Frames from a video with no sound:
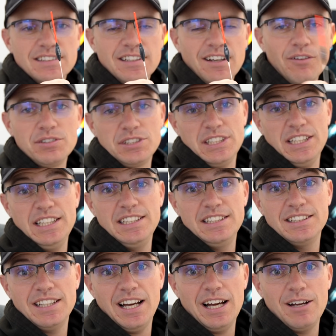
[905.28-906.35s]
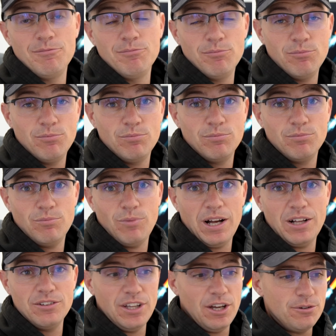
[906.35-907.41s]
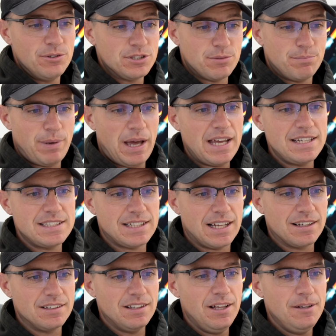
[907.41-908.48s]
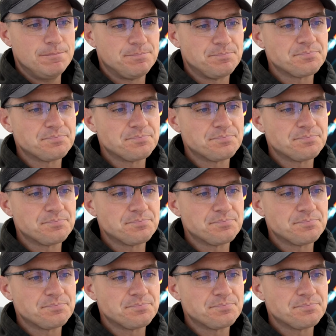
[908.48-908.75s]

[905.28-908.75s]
Obviously, I'm well known as a paste angler.